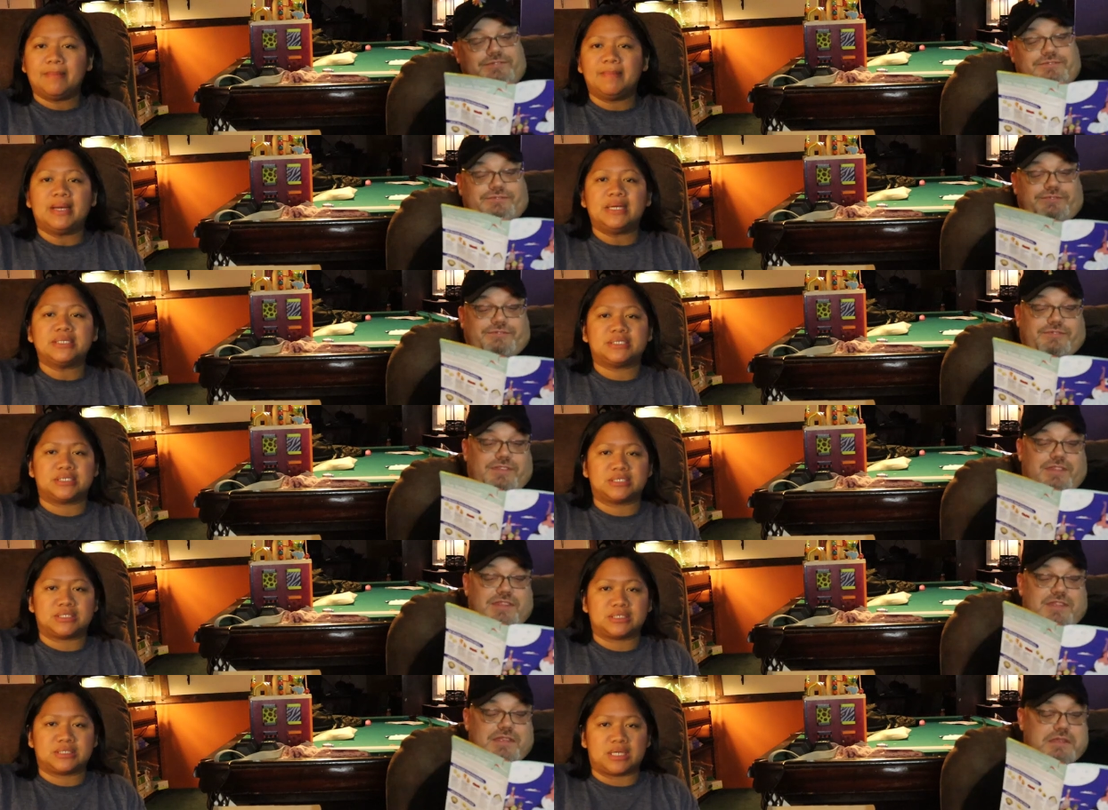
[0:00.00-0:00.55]
Speaker 1: Pretty
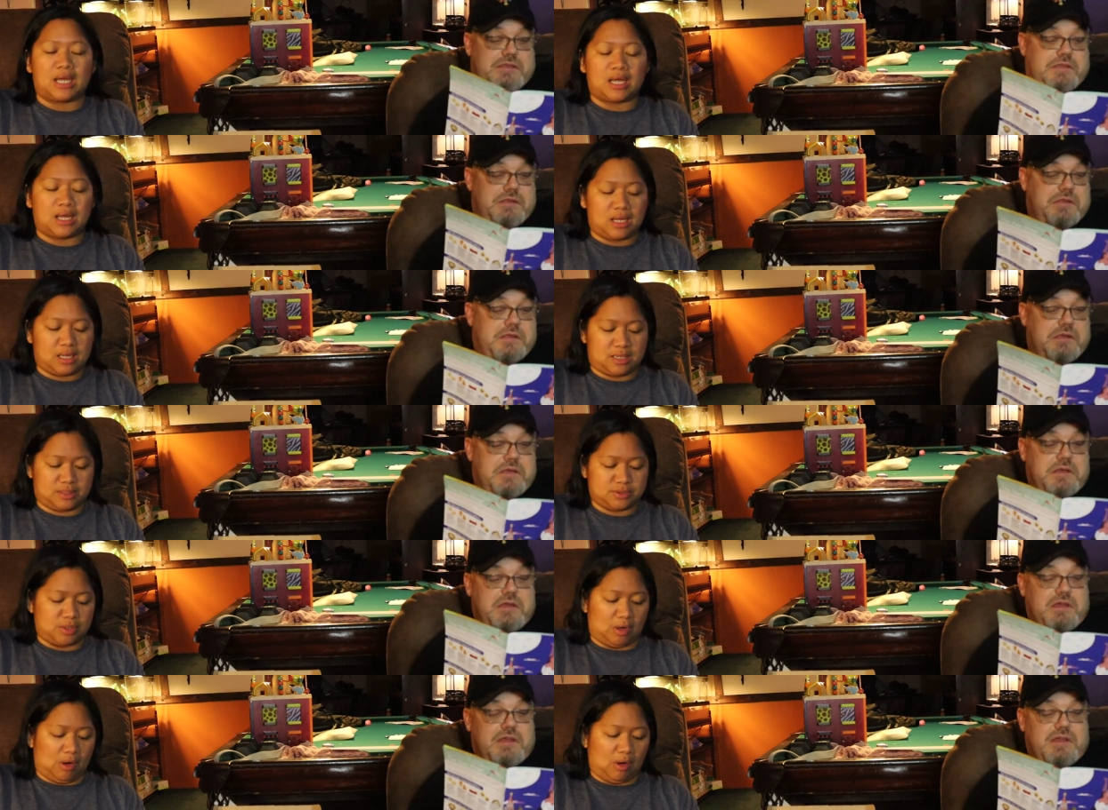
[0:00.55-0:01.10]
much is
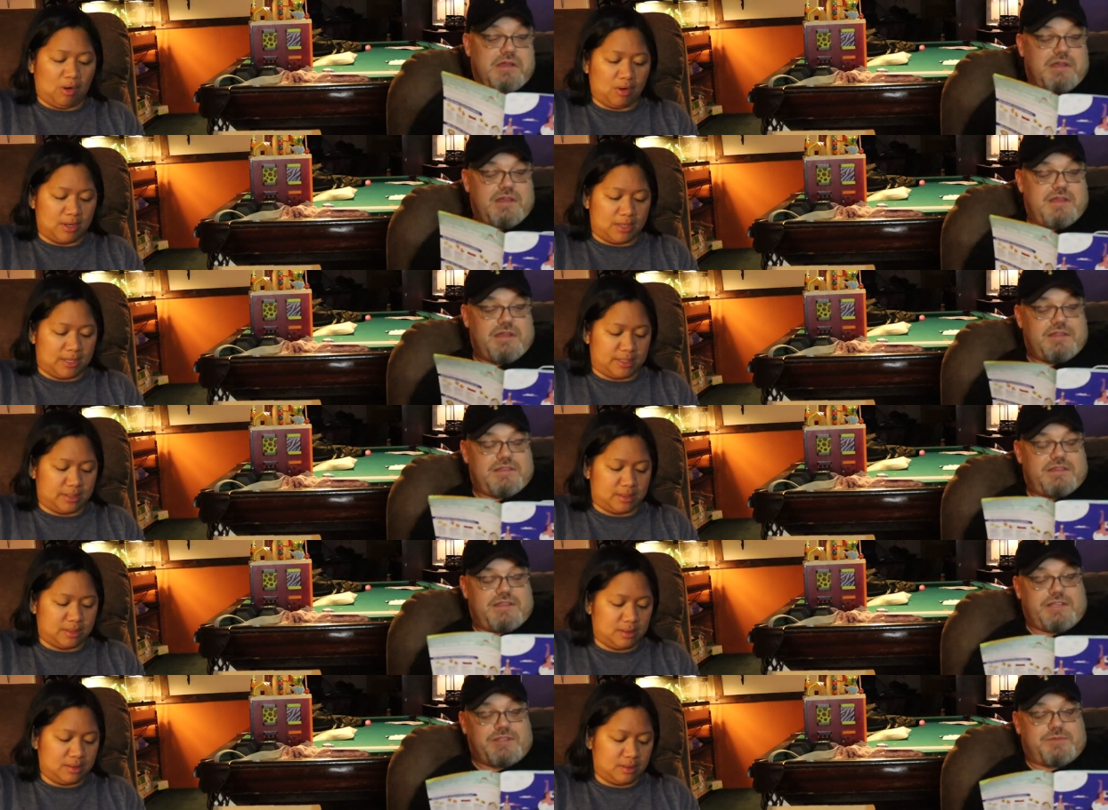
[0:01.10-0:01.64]
uh,
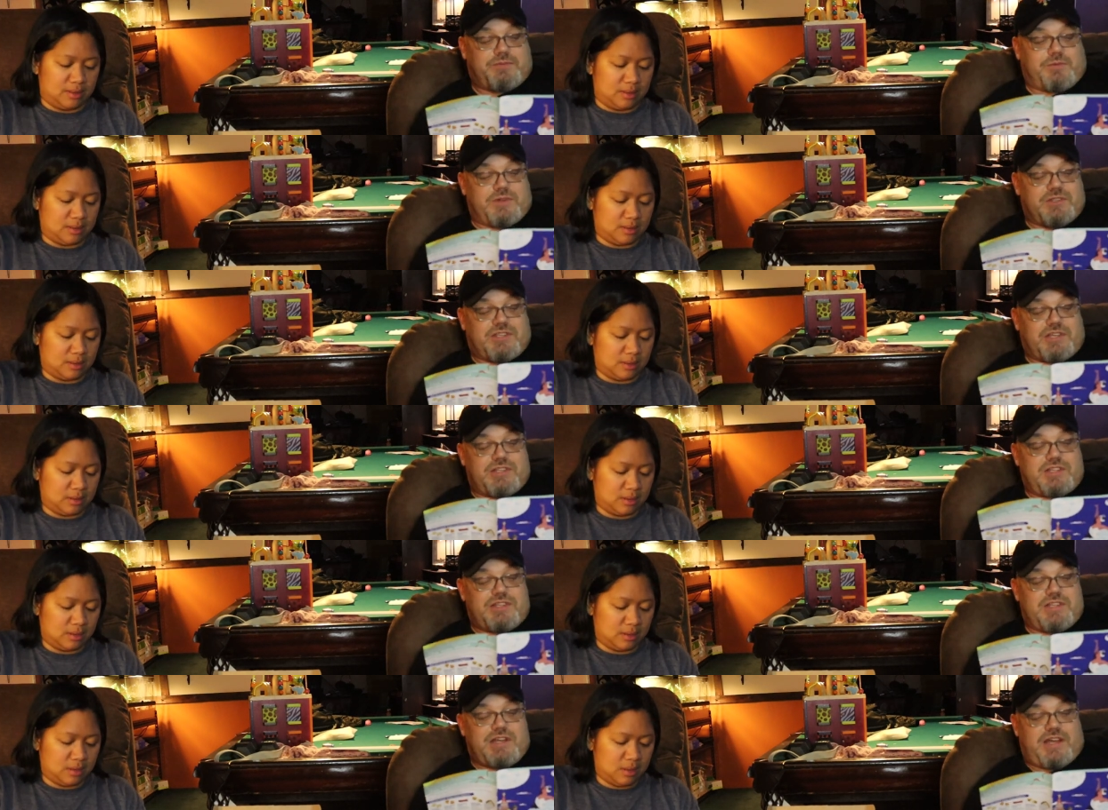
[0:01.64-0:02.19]
chocolate.
Speaker 2: This
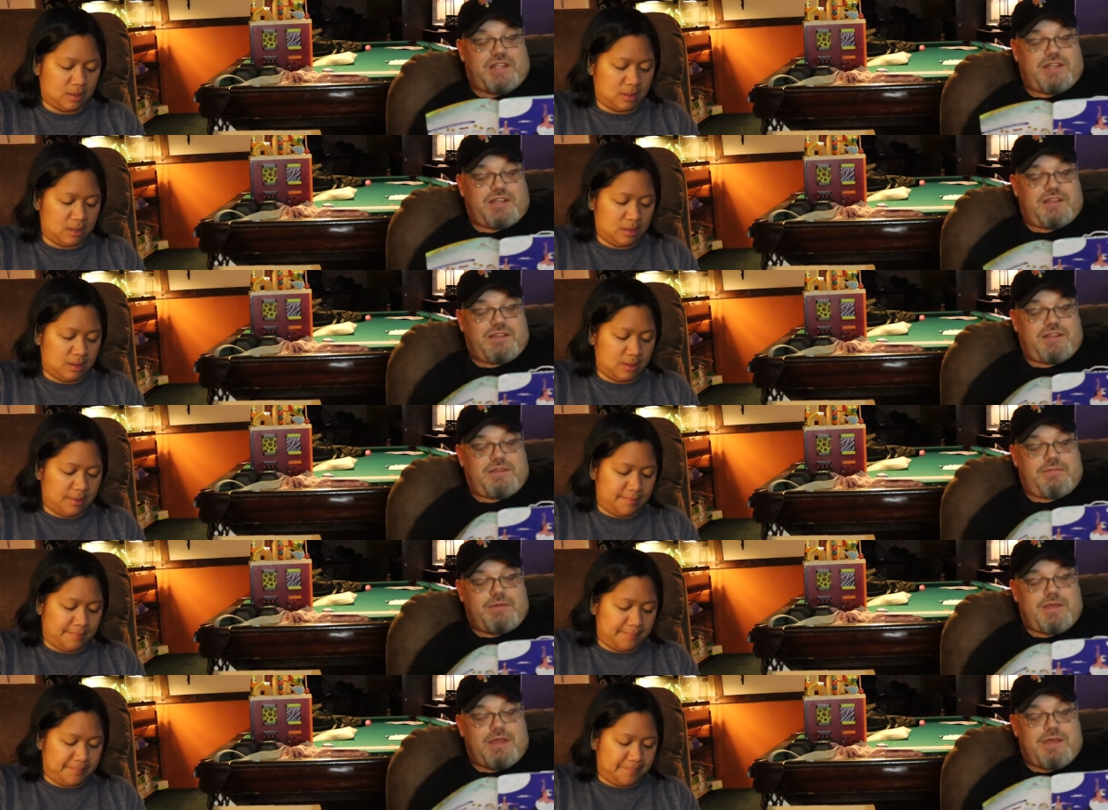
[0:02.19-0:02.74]
one's a nut
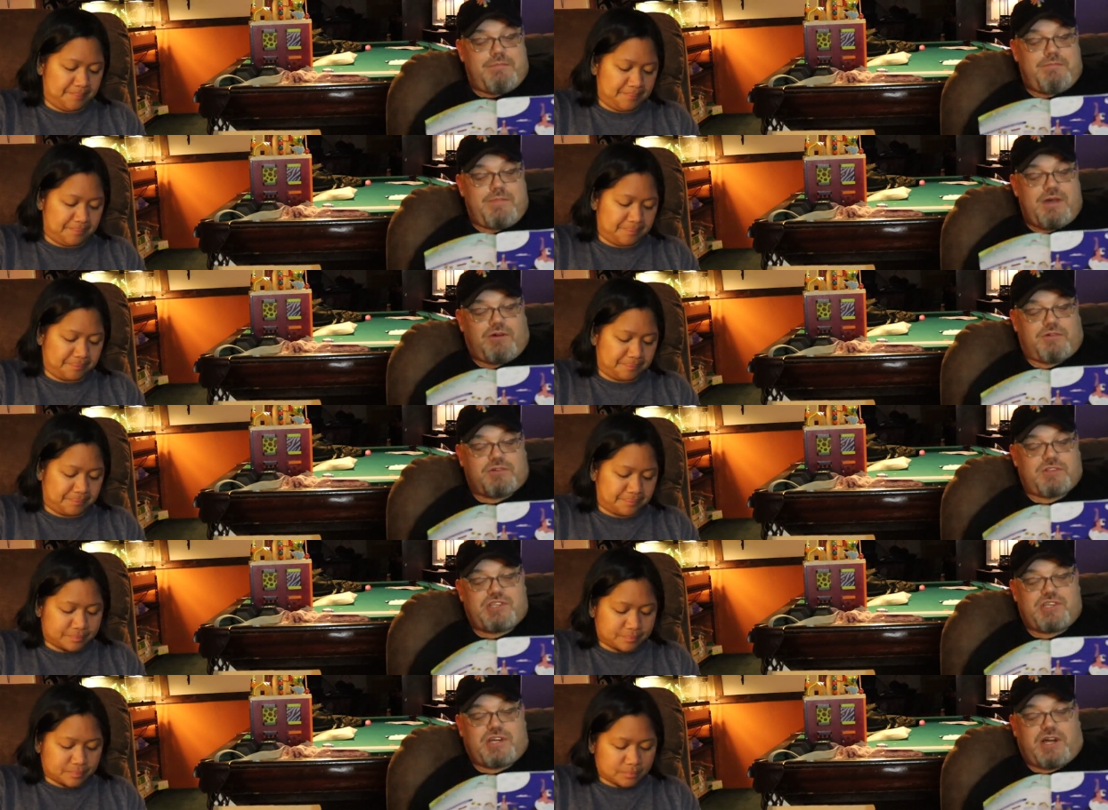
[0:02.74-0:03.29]
and
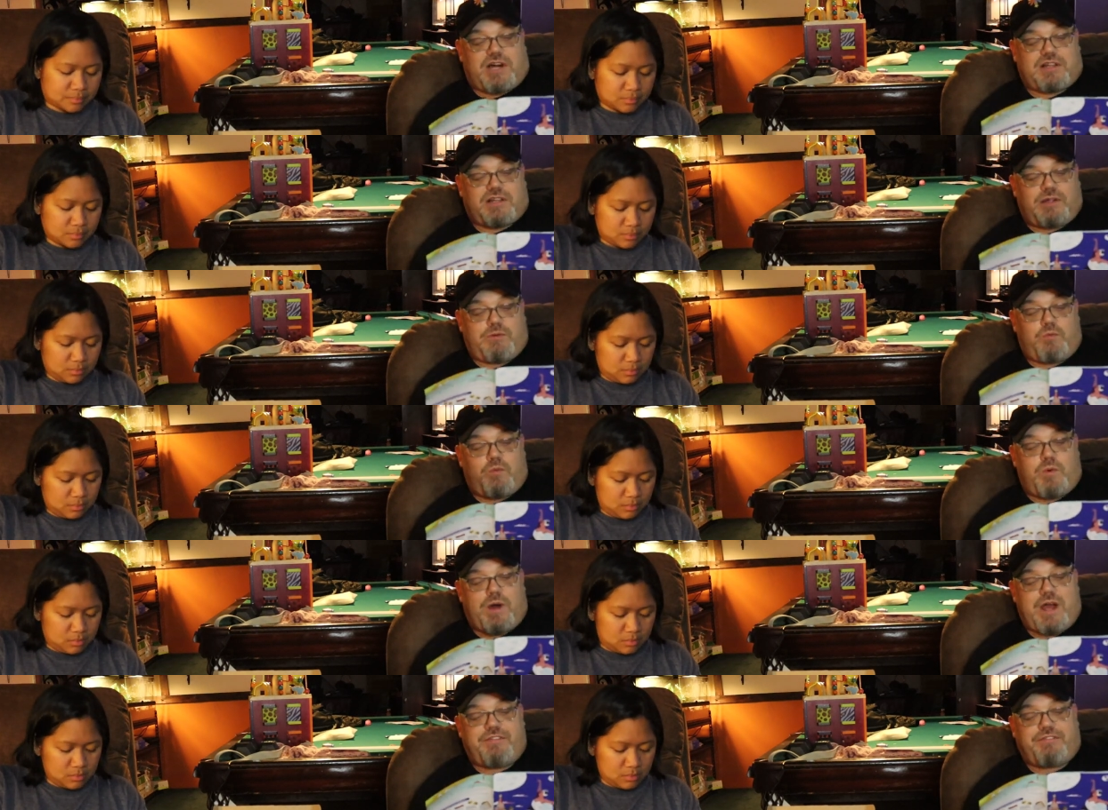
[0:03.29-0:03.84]
milk
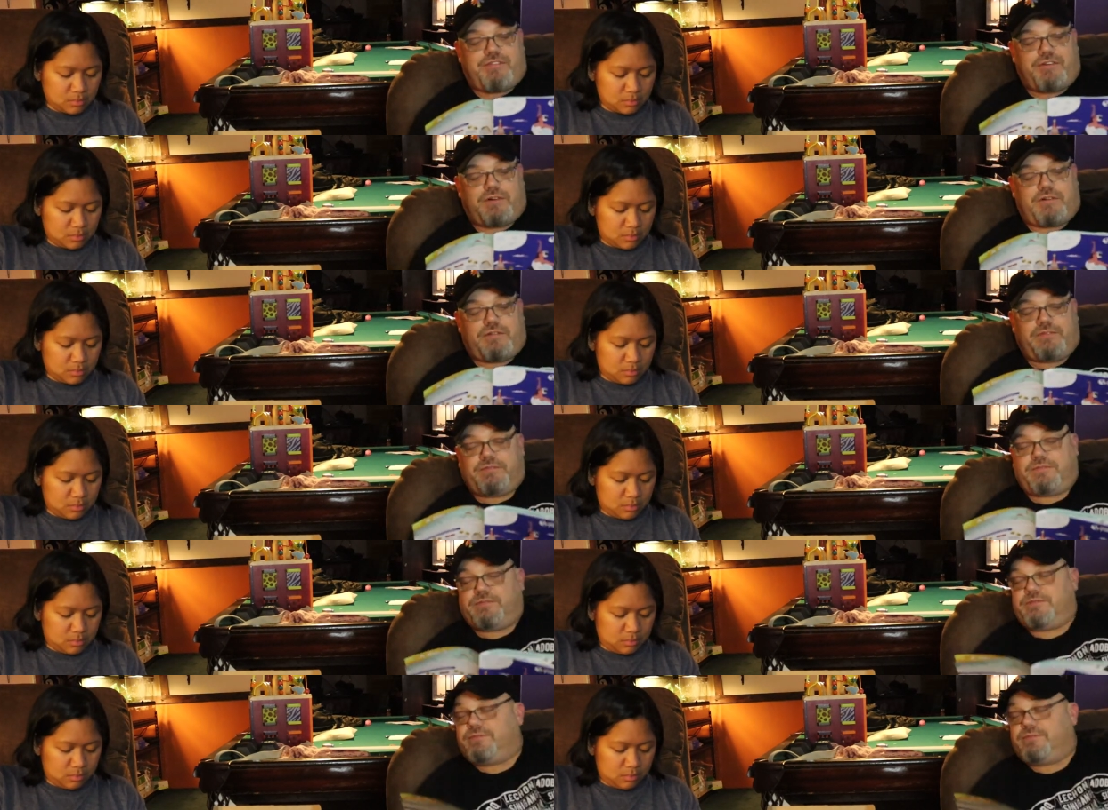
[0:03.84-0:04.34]
chocolate wafer.